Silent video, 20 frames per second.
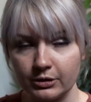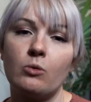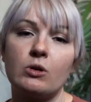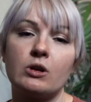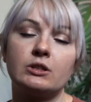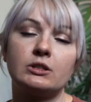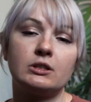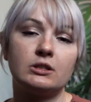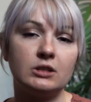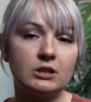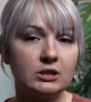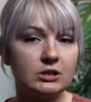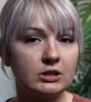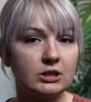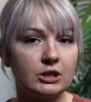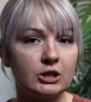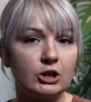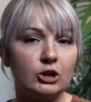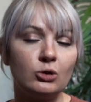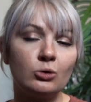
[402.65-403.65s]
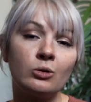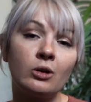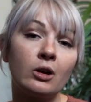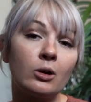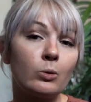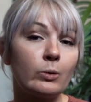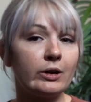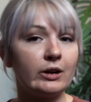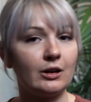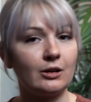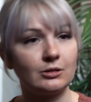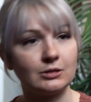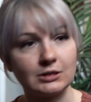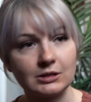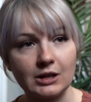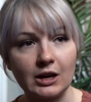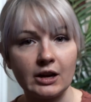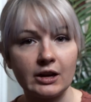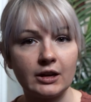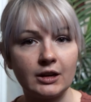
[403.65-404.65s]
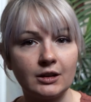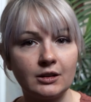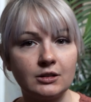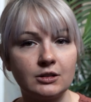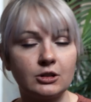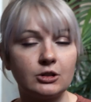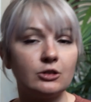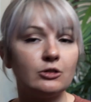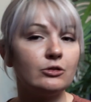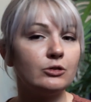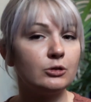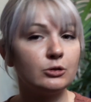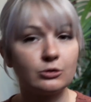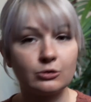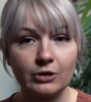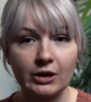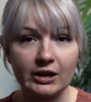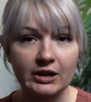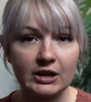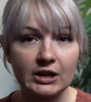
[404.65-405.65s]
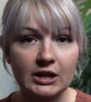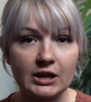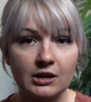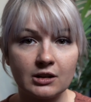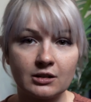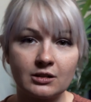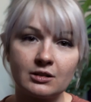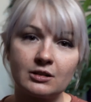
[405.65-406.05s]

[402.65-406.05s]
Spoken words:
Whereas at Disney, you gotta wait outside till your food's ready,